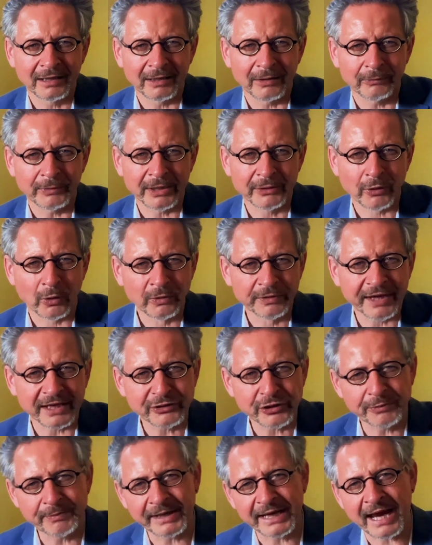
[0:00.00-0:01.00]
We are told that
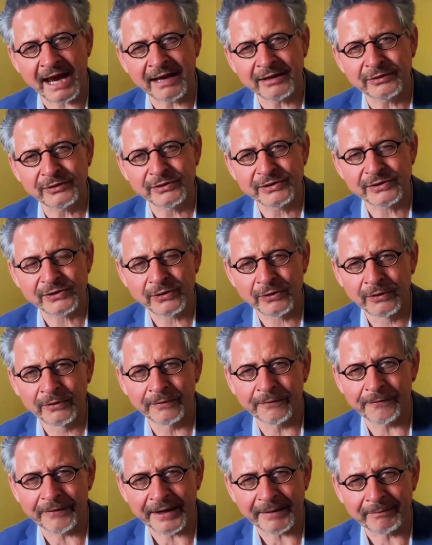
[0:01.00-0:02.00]
she began to
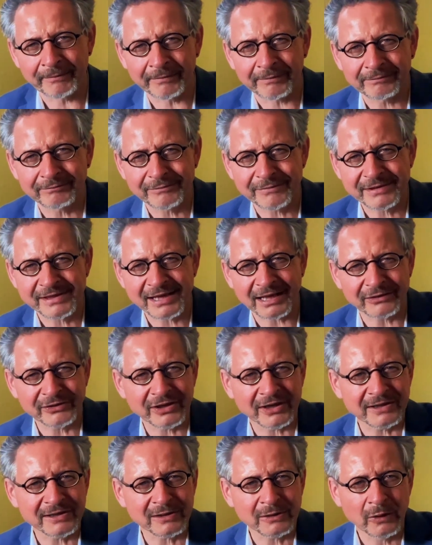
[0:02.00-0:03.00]
serve them. Such
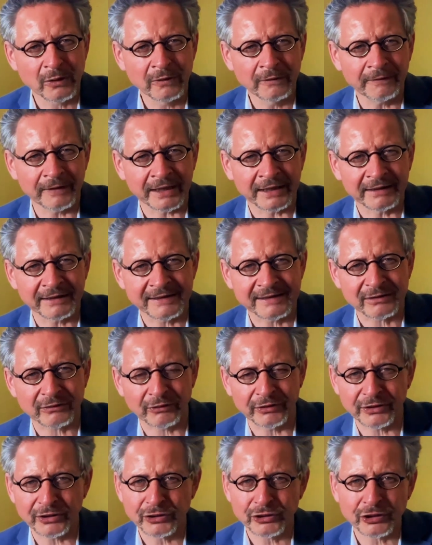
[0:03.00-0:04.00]
serving is
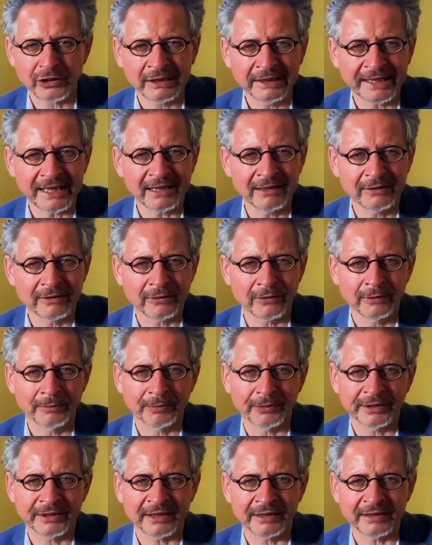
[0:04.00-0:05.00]
traditionally
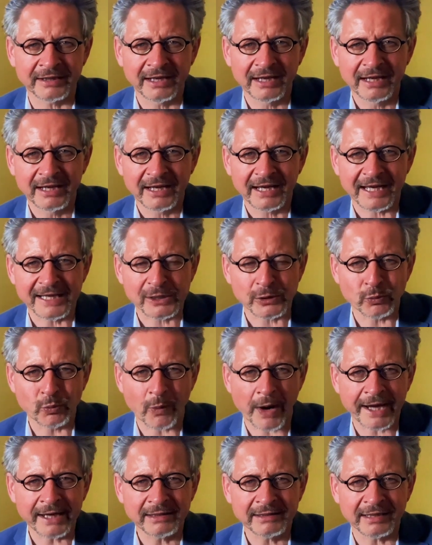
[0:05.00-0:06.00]
interpreted as
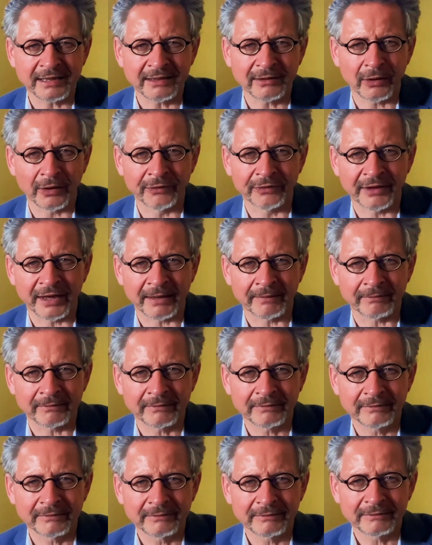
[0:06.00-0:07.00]
waiting on them.
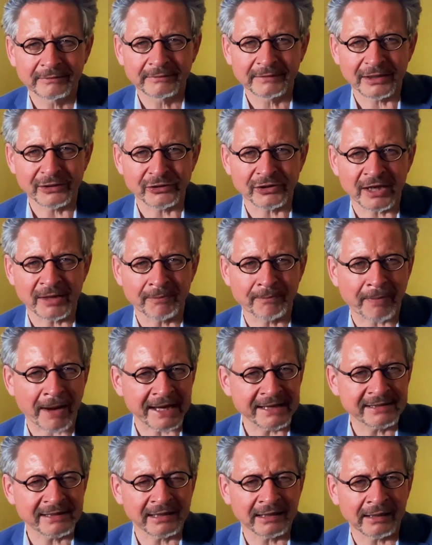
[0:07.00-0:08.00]
Is she
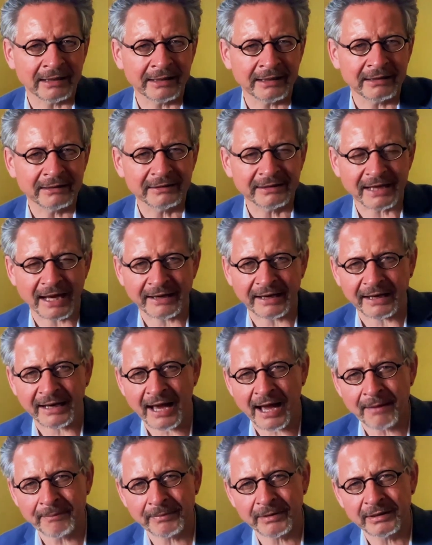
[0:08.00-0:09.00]
basically getting
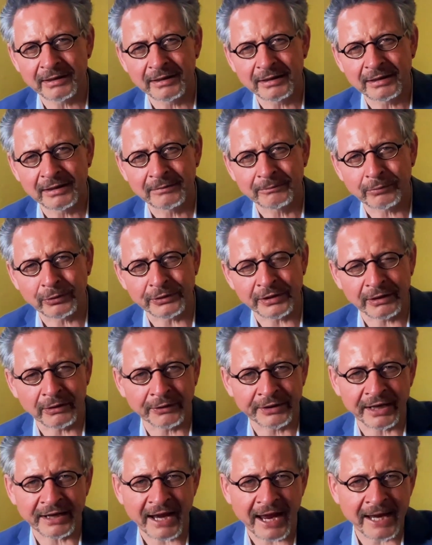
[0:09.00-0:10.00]
up, putting on
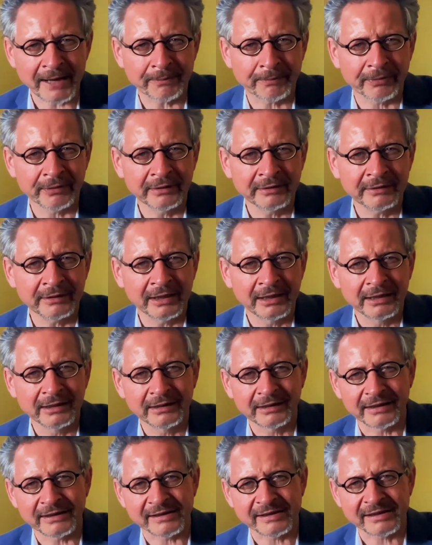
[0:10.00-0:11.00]
an apron,
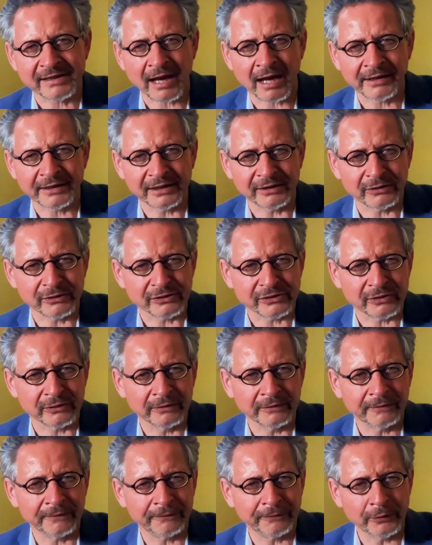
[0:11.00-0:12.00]
and starting to
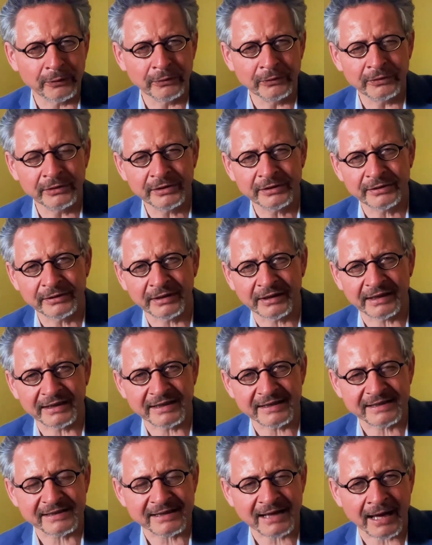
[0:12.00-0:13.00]
serve food to the
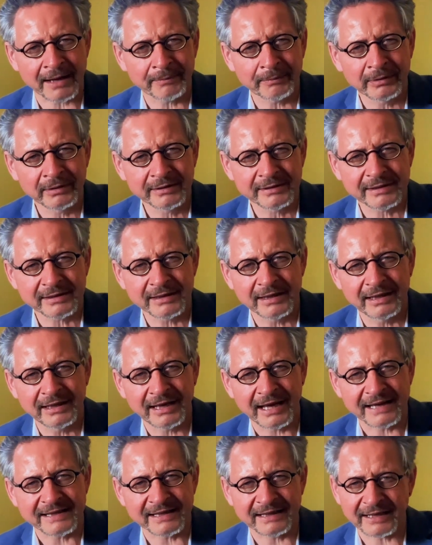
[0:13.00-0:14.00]
disciples
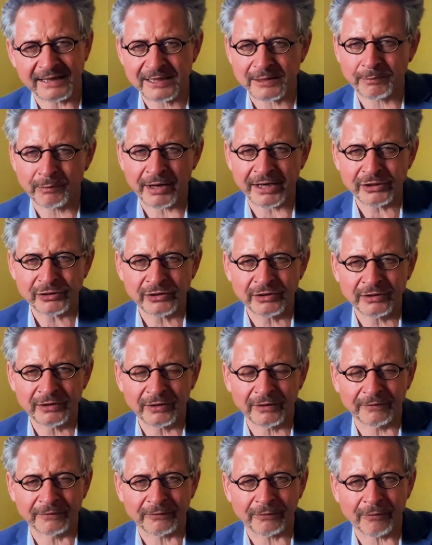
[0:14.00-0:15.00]
as an expression
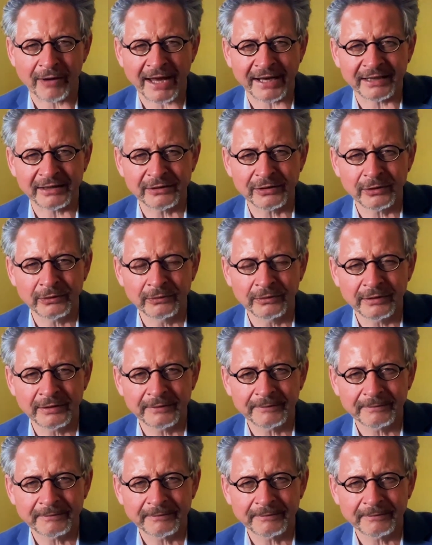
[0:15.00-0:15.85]
of gratitude?